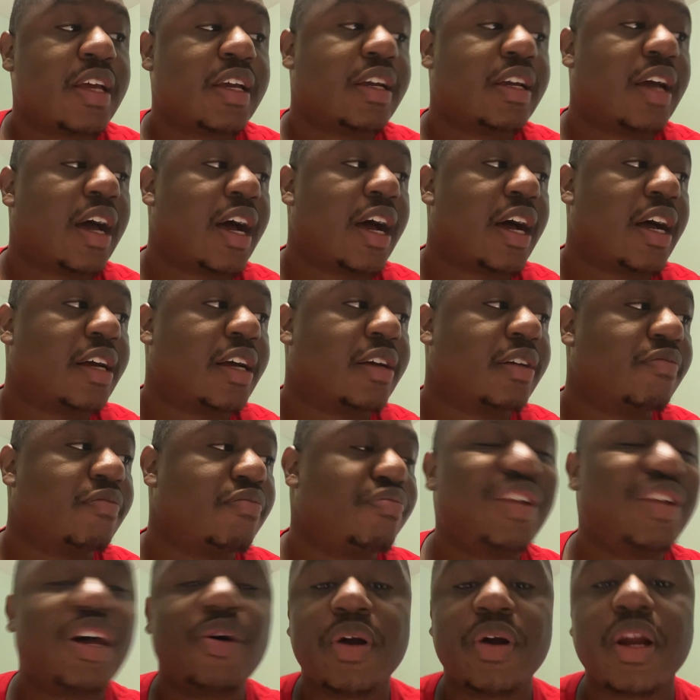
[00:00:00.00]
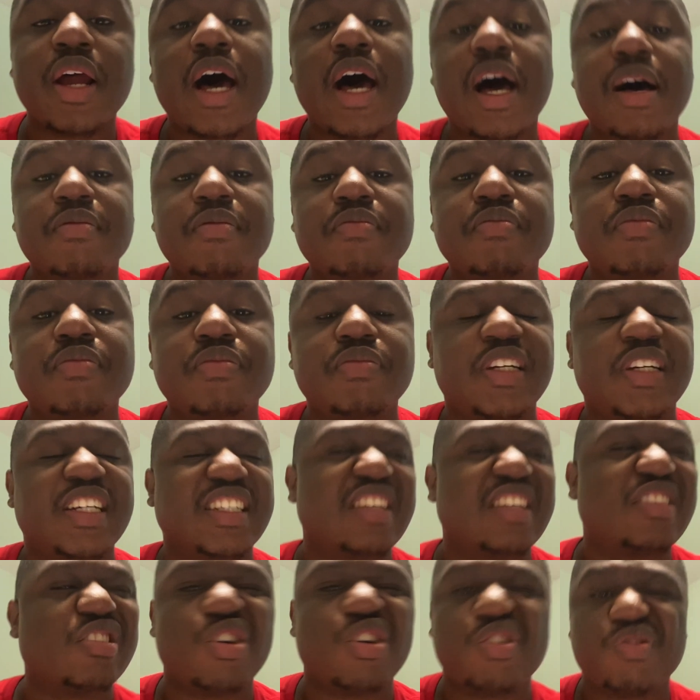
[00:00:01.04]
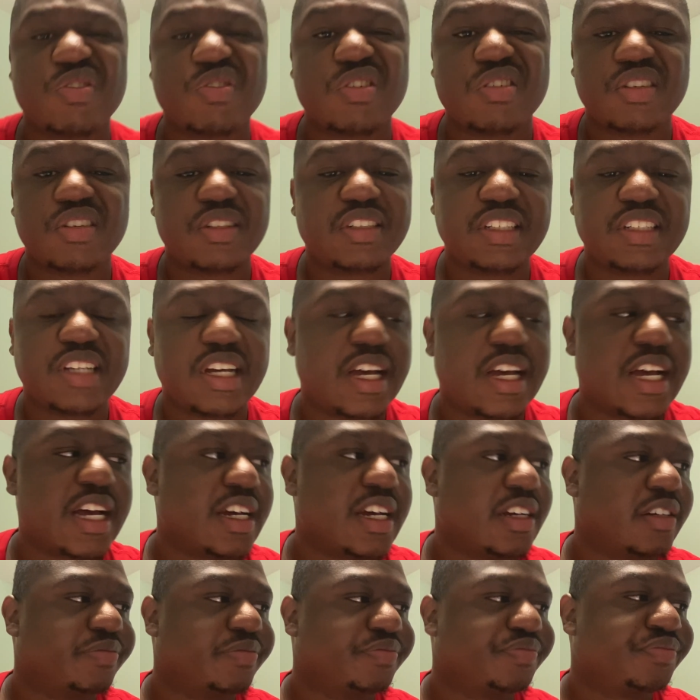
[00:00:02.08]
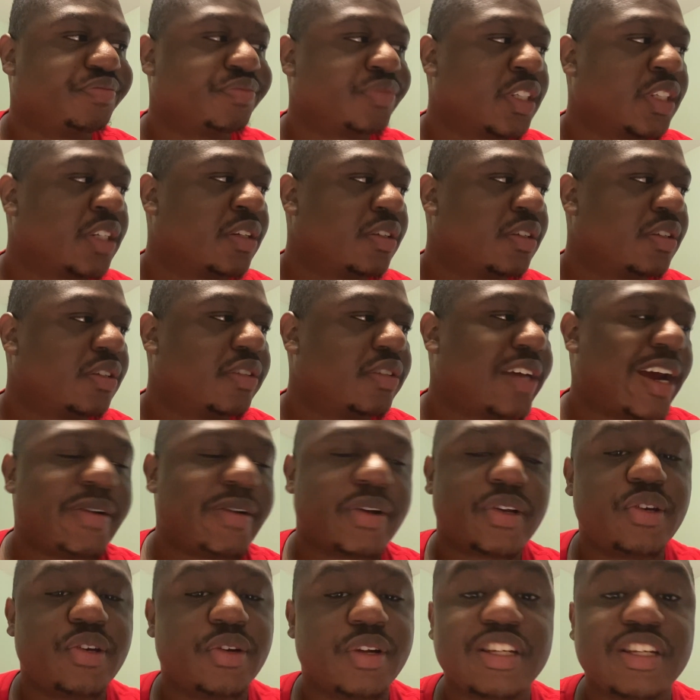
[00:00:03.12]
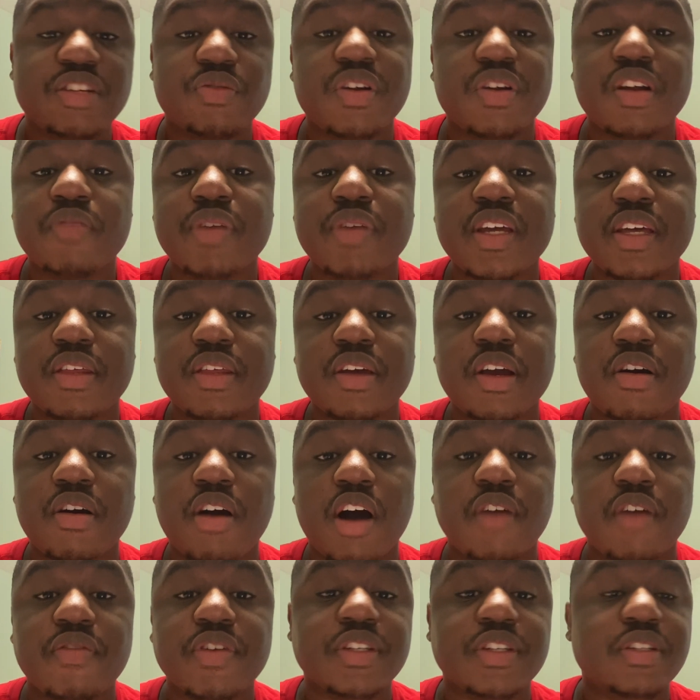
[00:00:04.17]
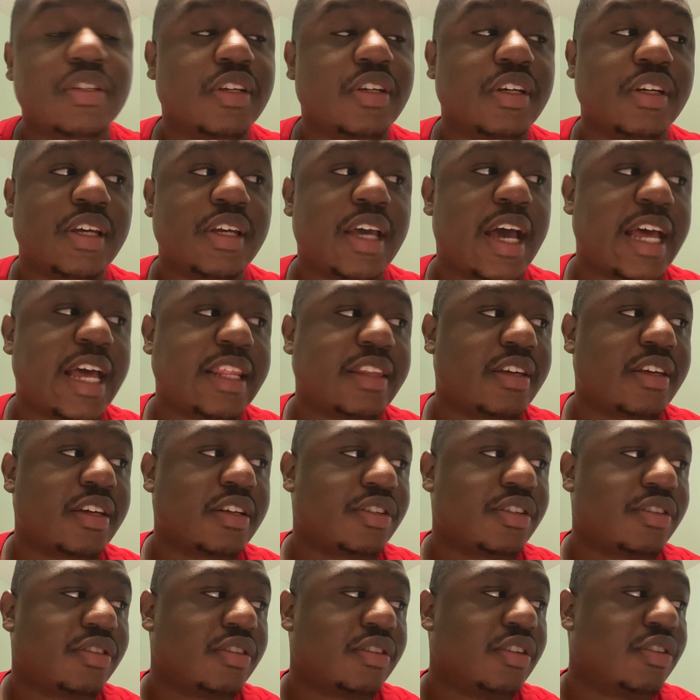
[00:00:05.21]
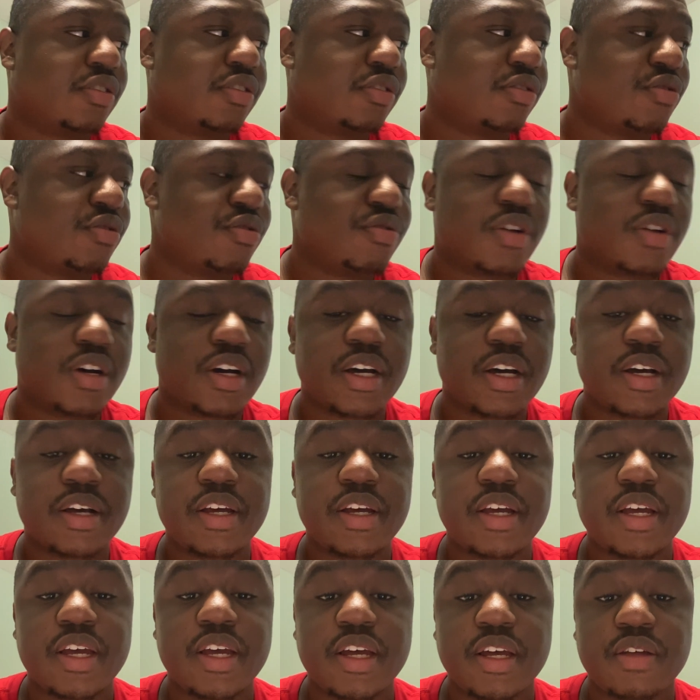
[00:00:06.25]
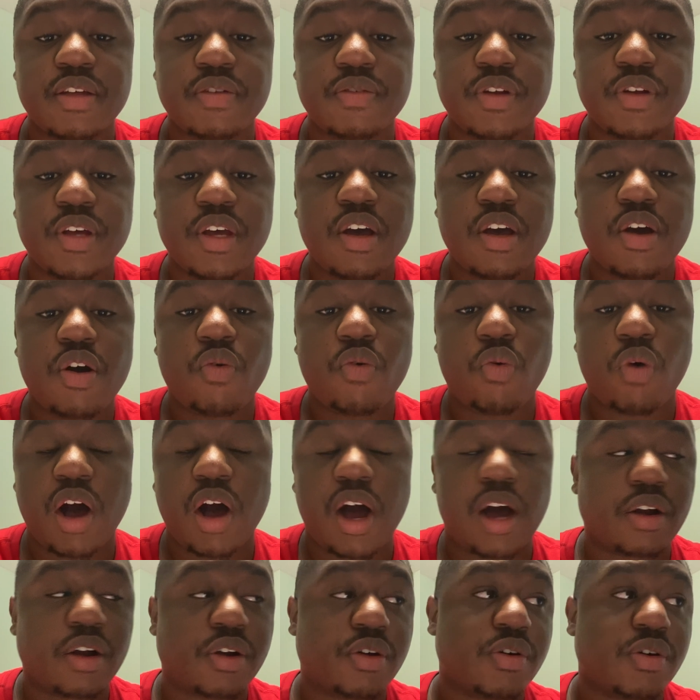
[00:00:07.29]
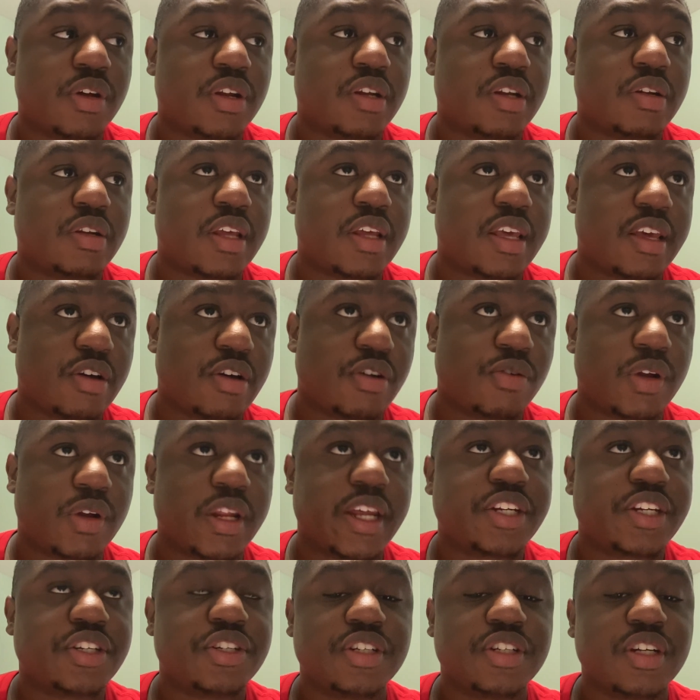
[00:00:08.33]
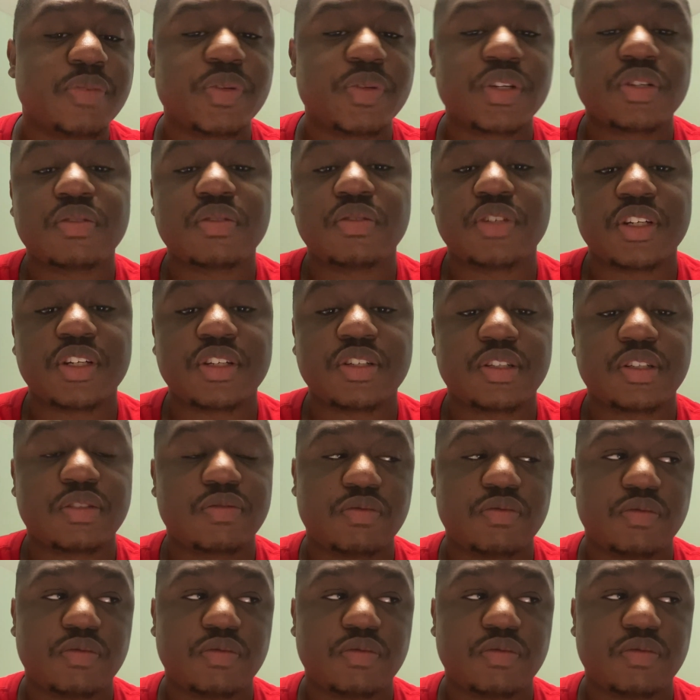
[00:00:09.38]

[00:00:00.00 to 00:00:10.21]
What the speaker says: blow it up because it's over. Tyreek Hill doesn't want to be there. Obviously, I think the Tua and Waddle and Hill relationship is just